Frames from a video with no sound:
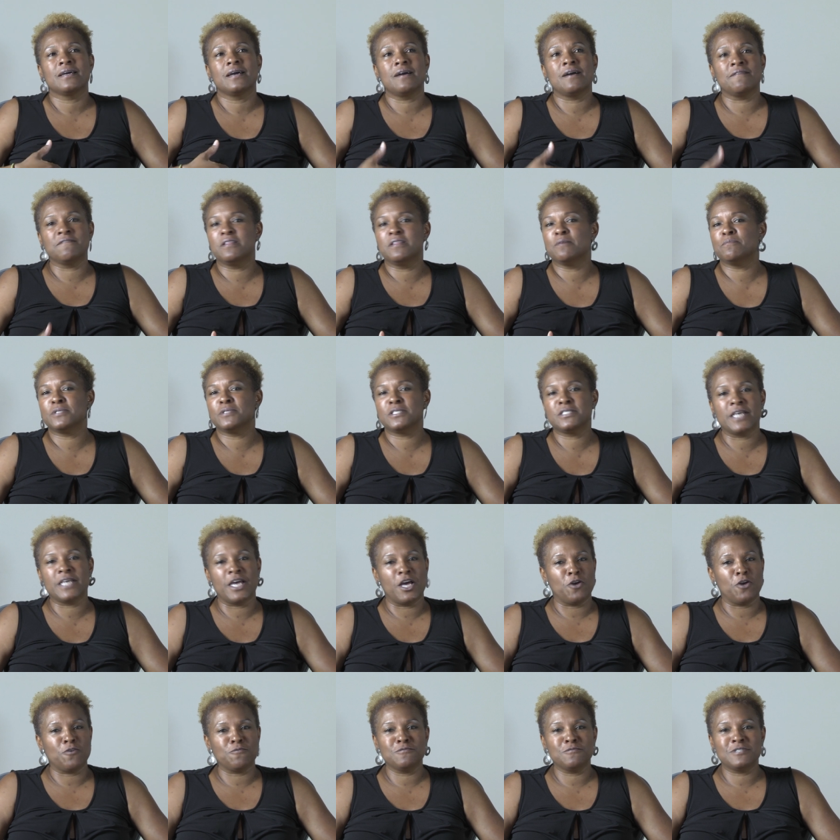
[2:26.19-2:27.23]
of
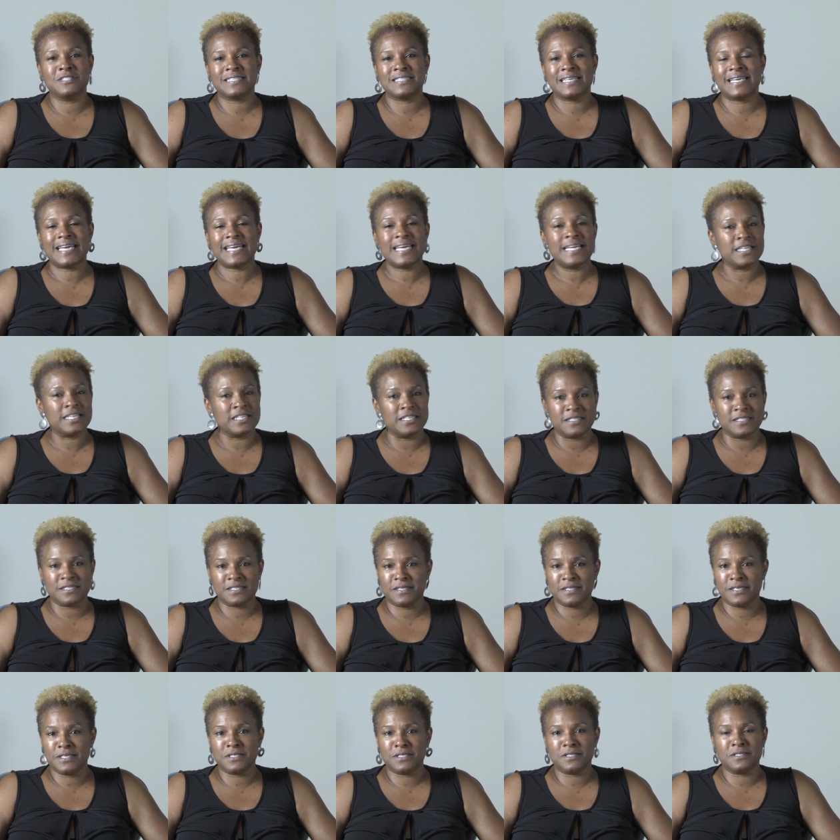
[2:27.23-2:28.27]
themselves
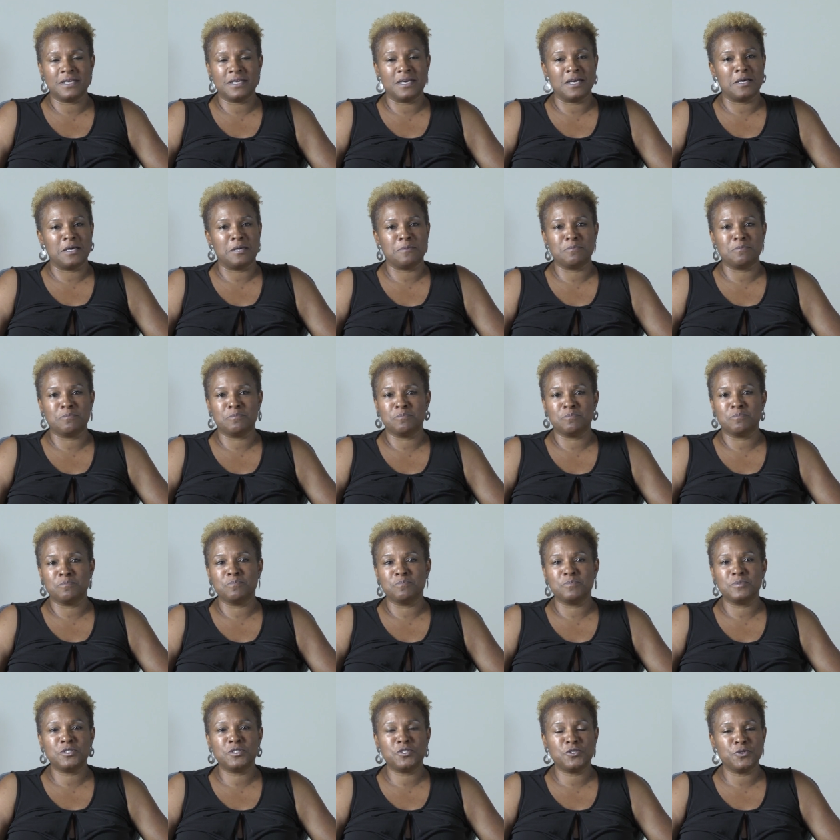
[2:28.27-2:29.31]
endlessly
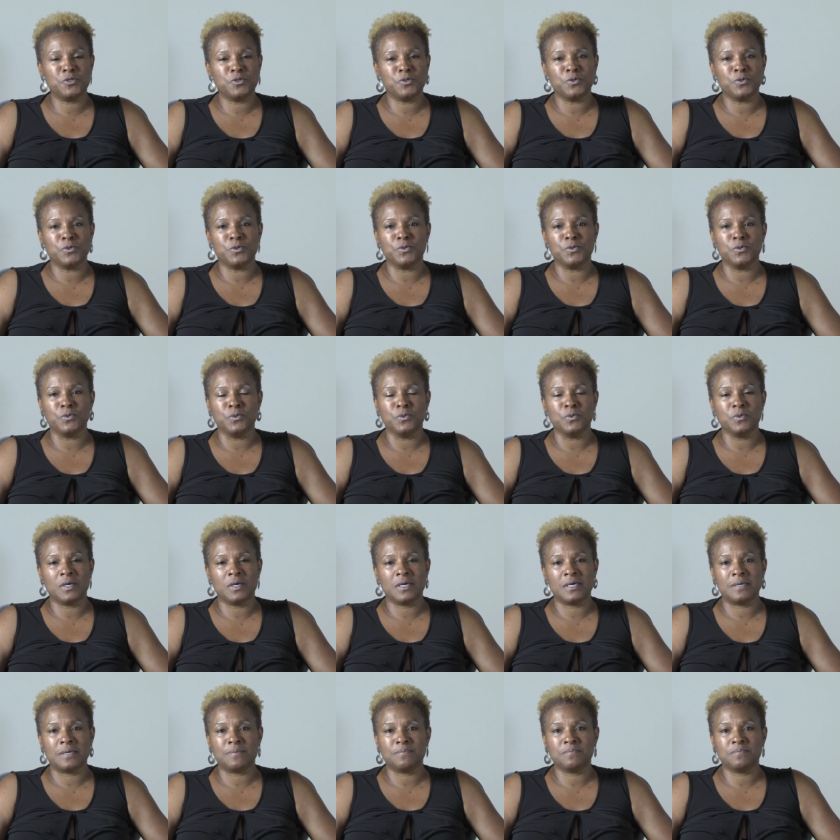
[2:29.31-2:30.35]
to
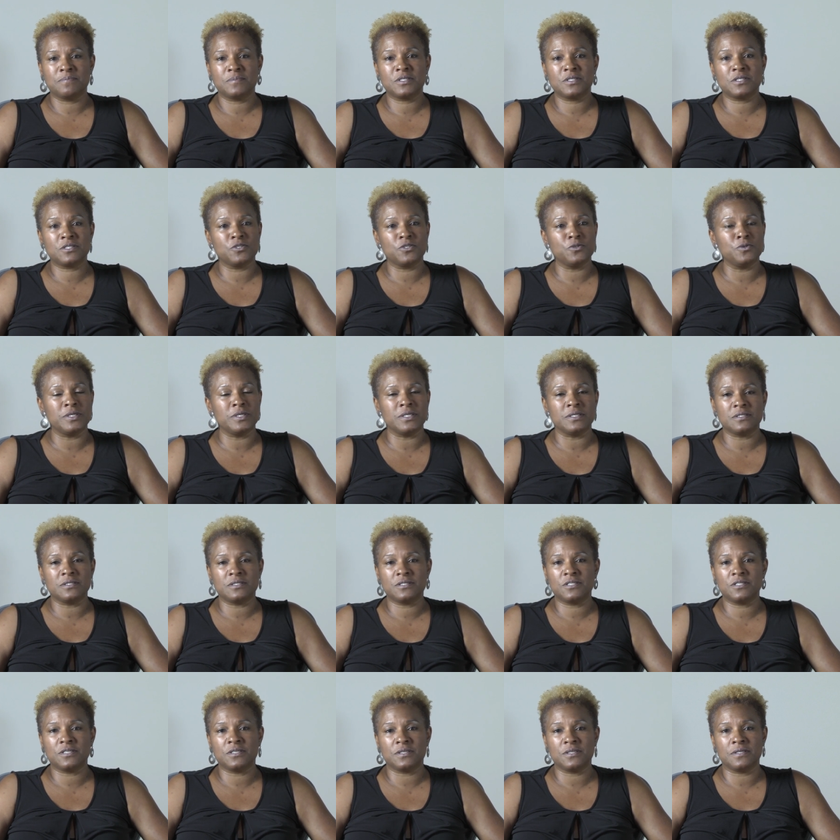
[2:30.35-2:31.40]

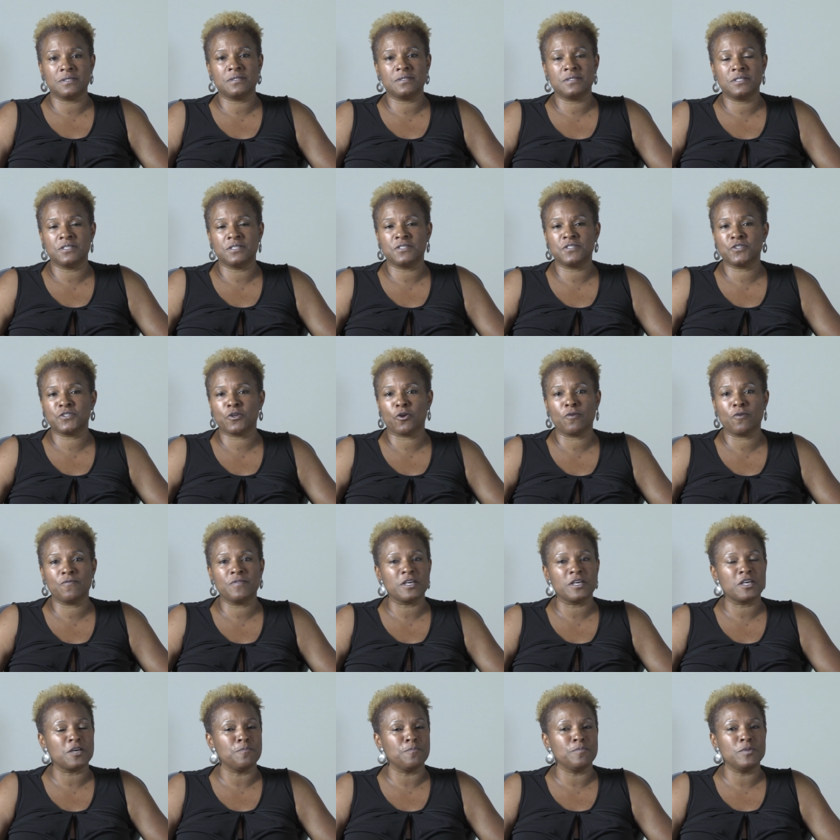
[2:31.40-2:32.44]
students to serve
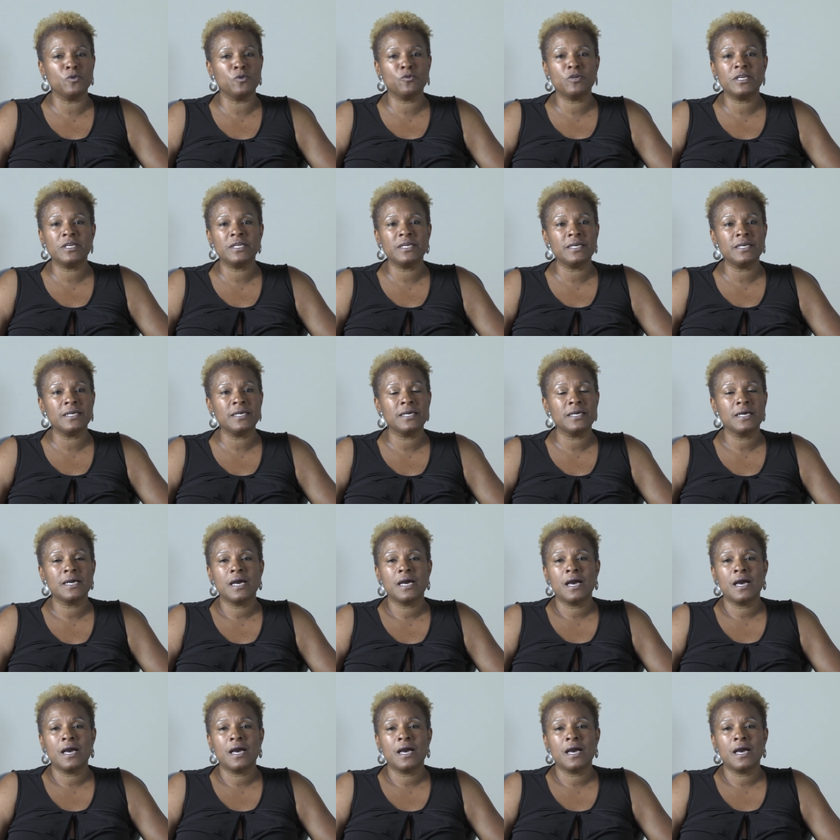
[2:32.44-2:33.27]
the community.